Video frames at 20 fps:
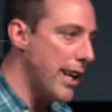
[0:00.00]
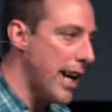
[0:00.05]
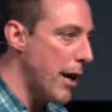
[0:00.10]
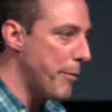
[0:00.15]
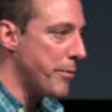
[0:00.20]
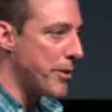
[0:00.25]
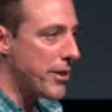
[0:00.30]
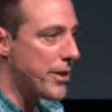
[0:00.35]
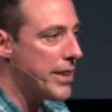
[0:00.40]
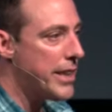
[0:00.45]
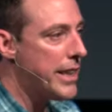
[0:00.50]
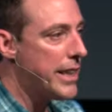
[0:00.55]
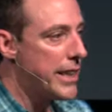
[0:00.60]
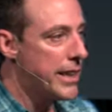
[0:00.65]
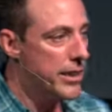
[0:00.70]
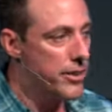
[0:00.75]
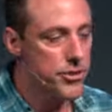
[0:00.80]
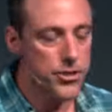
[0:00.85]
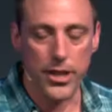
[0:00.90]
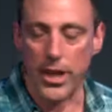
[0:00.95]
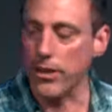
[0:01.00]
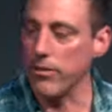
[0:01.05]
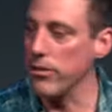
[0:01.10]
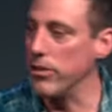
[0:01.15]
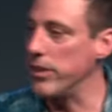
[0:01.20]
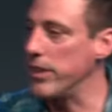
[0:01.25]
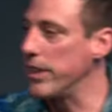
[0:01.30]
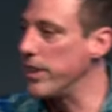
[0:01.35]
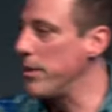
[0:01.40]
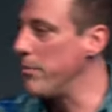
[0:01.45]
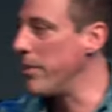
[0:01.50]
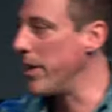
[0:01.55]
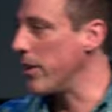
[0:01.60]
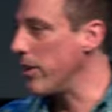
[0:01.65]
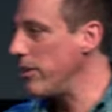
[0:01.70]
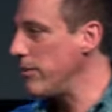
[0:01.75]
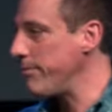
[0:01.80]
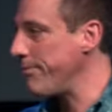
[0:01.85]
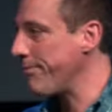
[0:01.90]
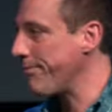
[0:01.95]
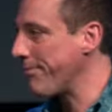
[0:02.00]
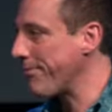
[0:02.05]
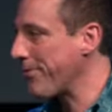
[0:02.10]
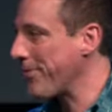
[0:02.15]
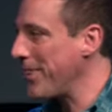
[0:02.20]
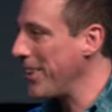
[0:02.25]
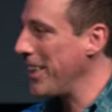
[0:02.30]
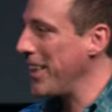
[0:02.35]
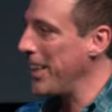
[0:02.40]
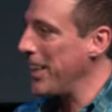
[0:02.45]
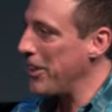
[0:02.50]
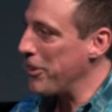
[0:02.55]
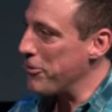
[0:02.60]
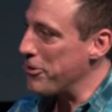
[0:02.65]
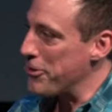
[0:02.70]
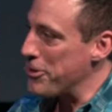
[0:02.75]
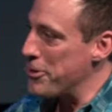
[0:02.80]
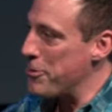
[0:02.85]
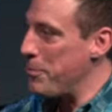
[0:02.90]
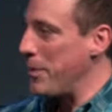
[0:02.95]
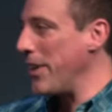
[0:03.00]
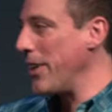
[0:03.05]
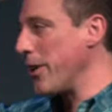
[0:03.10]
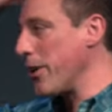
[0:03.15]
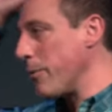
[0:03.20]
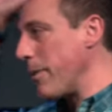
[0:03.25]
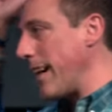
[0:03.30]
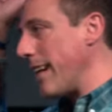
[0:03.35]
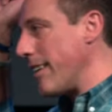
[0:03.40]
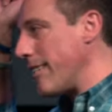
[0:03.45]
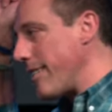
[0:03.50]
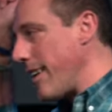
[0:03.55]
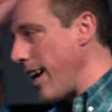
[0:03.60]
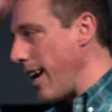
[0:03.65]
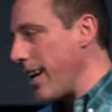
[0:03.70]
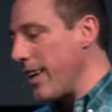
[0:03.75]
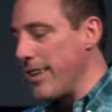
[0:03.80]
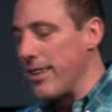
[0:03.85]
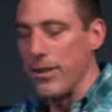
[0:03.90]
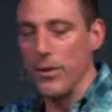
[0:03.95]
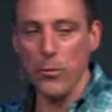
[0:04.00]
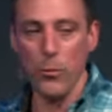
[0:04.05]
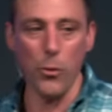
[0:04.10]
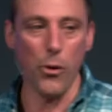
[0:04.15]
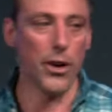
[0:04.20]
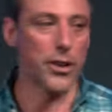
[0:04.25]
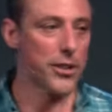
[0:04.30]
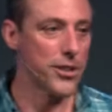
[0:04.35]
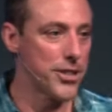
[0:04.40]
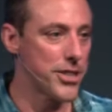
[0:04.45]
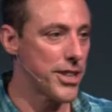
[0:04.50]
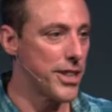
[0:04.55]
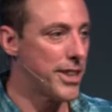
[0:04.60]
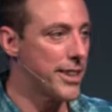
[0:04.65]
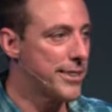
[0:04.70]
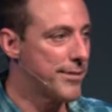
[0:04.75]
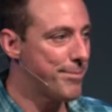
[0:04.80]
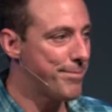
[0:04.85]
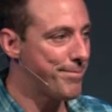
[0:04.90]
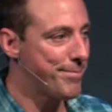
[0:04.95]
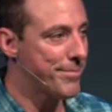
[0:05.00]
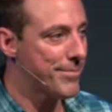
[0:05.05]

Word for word: Abner, his general, in the middle. There's a spear by his head and a water jug.